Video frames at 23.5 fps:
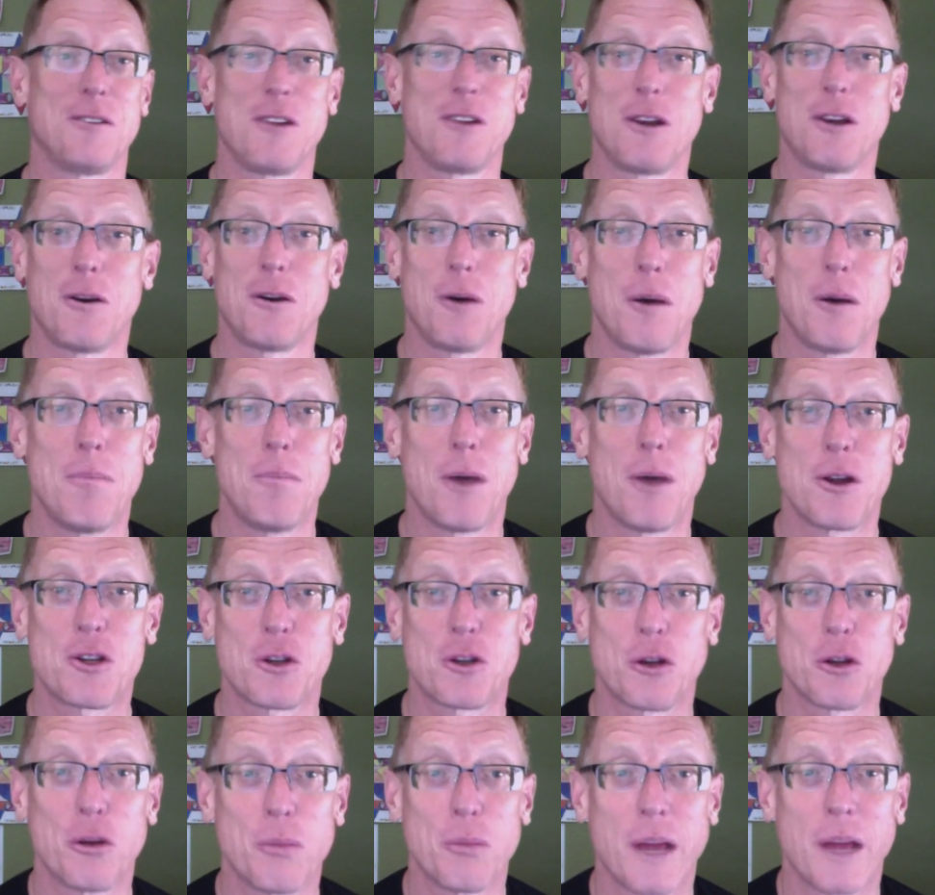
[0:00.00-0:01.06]
a
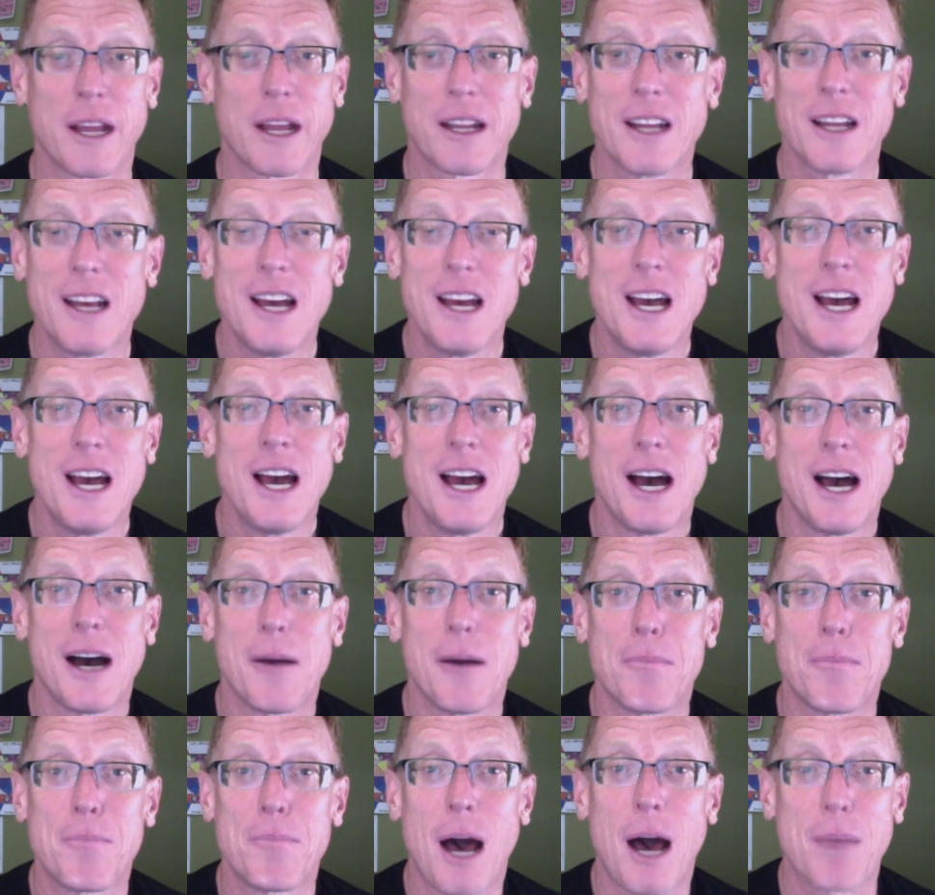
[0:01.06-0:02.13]
mushroom that
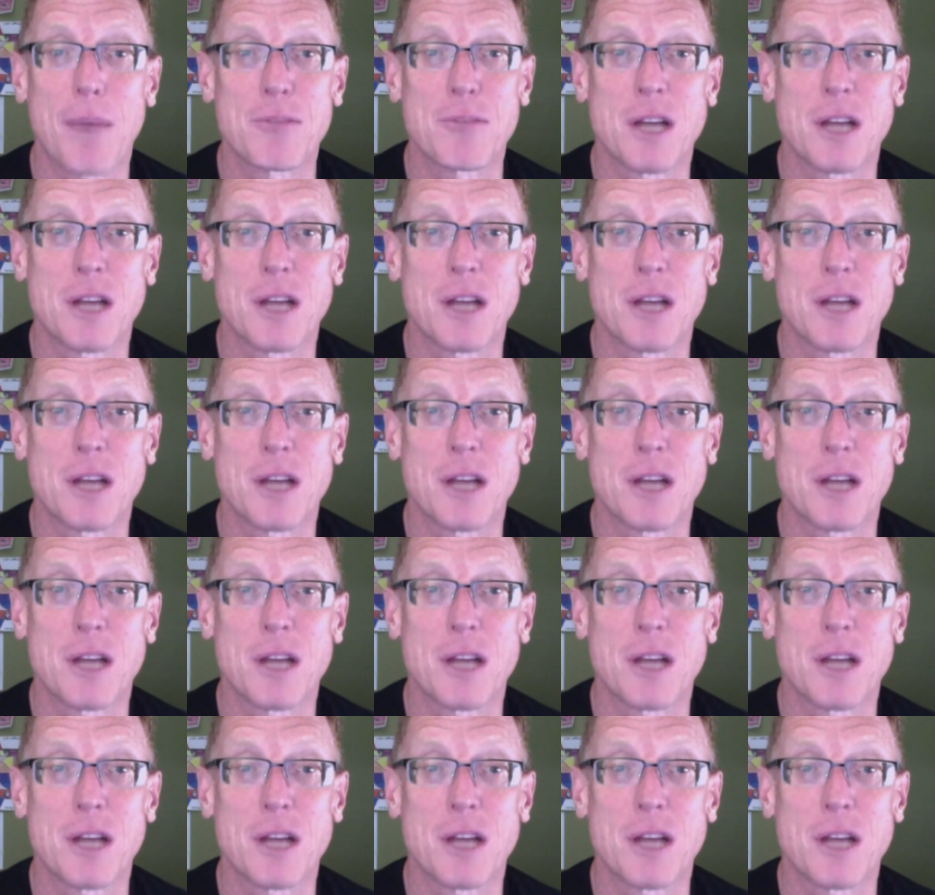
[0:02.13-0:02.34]
pops